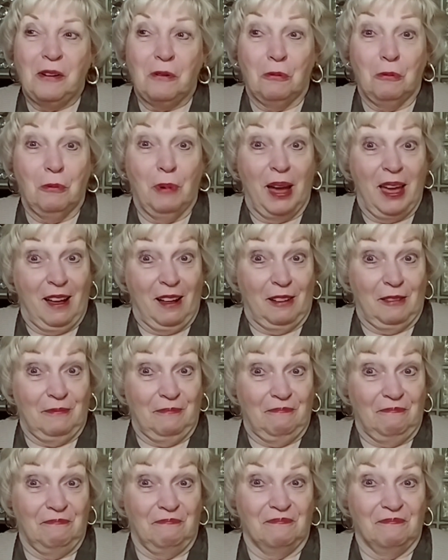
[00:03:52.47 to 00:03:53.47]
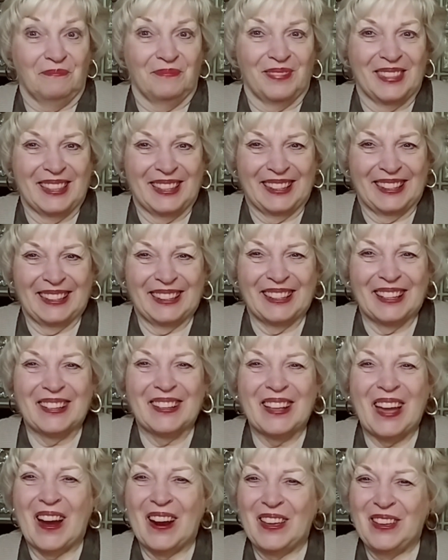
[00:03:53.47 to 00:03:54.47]
Well,
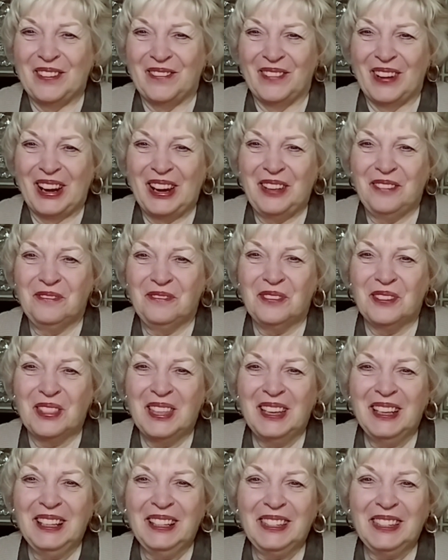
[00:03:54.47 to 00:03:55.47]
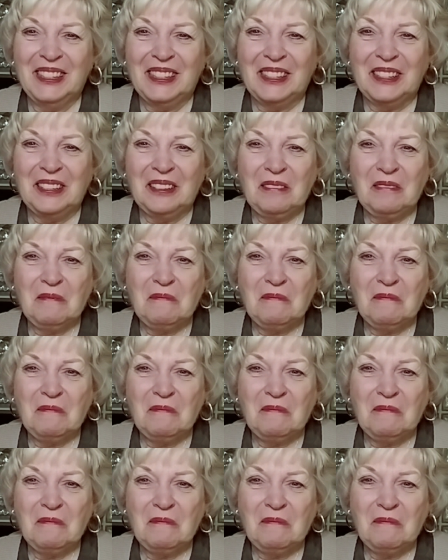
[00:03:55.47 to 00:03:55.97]
are you ready for this?